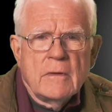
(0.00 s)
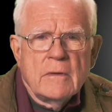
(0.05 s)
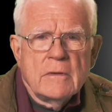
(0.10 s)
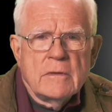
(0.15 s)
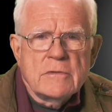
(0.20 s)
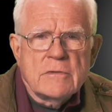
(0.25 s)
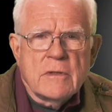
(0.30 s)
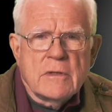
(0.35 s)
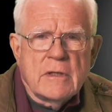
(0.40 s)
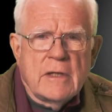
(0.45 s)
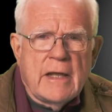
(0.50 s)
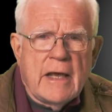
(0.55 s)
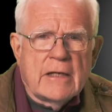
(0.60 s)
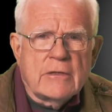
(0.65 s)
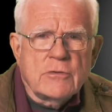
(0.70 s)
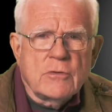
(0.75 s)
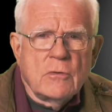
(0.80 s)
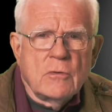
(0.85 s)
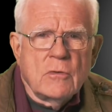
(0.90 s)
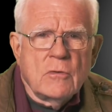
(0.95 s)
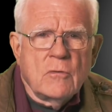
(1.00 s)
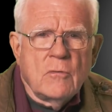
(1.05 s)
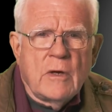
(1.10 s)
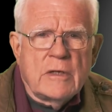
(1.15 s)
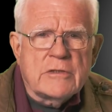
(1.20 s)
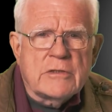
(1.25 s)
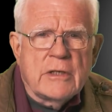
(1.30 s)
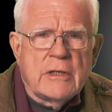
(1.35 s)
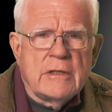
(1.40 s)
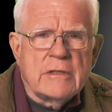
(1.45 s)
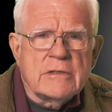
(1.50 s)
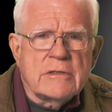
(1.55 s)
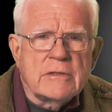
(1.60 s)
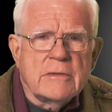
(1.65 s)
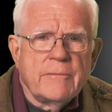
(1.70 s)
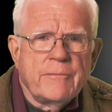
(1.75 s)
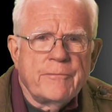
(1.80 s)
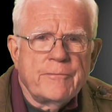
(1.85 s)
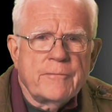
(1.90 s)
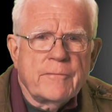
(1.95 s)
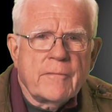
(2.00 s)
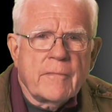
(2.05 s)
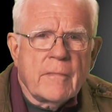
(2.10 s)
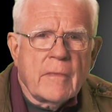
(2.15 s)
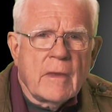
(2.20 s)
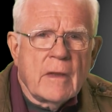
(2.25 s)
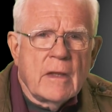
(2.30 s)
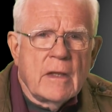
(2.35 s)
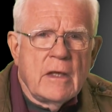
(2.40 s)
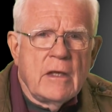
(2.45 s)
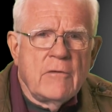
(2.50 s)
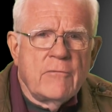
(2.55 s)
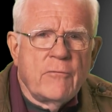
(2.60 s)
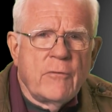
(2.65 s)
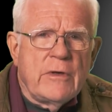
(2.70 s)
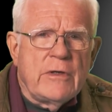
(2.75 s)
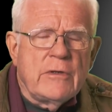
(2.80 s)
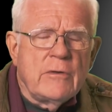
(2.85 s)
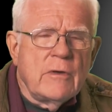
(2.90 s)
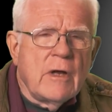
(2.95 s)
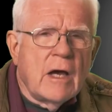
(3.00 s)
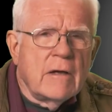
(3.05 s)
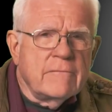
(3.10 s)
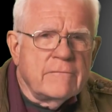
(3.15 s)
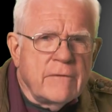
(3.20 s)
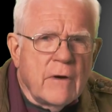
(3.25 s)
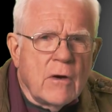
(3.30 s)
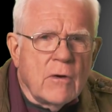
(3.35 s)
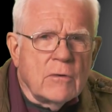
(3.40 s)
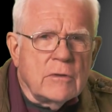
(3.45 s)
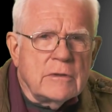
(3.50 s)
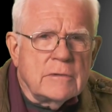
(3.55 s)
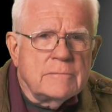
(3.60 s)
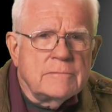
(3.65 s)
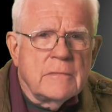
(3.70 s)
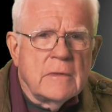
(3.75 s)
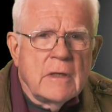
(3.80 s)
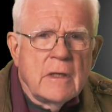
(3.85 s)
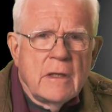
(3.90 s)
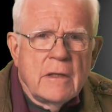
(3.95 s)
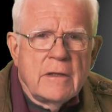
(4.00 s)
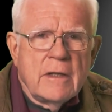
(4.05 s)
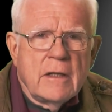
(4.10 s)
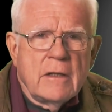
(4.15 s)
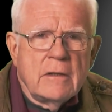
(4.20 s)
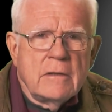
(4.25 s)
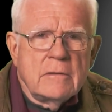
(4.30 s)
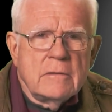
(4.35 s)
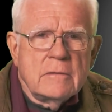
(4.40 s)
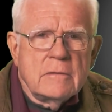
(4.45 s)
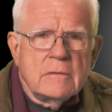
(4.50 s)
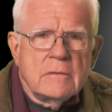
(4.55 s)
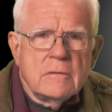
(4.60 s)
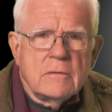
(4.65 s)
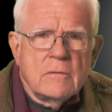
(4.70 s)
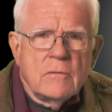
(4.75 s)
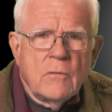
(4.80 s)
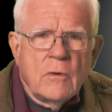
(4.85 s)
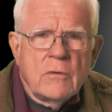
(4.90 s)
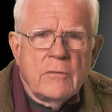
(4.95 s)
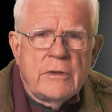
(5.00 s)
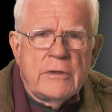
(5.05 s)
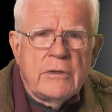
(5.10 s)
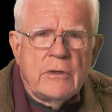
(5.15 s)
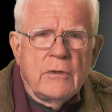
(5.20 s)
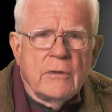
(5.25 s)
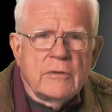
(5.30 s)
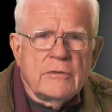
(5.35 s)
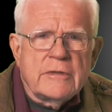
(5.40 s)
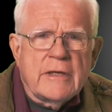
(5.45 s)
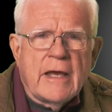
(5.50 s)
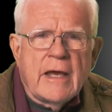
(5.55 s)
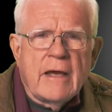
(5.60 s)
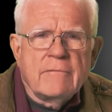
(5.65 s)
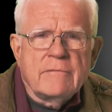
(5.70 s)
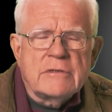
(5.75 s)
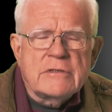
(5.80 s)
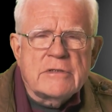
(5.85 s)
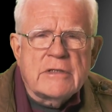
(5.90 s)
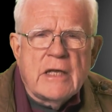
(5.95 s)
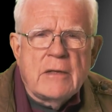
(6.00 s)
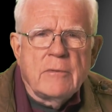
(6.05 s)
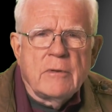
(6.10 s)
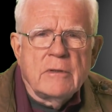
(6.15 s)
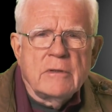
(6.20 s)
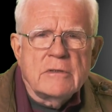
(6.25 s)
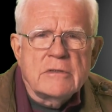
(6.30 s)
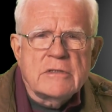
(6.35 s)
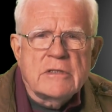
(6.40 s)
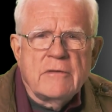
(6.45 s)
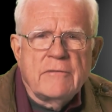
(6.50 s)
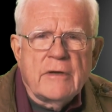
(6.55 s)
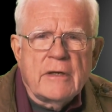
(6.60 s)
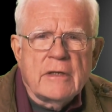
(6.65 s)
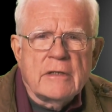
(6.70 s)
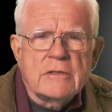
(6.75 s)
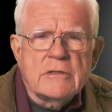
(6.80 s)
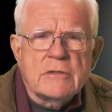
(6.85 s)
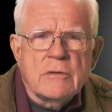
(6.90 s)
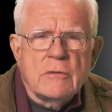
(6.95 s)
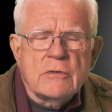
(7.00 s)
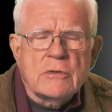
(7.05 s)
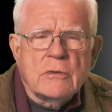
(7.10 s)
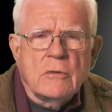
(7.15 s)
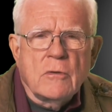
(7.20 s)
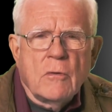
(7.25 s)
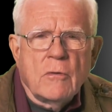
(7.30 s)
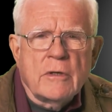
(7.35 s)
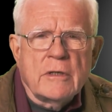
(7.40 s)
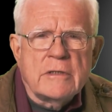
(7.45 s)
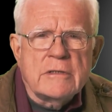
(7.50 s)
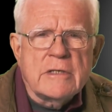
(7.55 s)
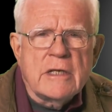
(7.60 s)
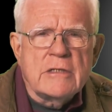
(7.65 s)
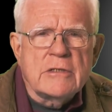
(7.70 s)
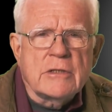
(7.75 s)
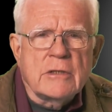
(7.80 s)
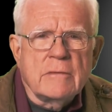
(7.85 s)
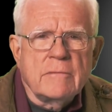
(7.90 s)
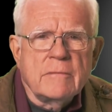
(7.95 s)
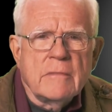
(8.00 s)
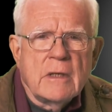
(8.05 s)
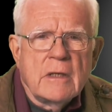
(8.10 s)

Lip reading: So the natural question is, if we do not vote, then what do we do to have a stable civic and social organization?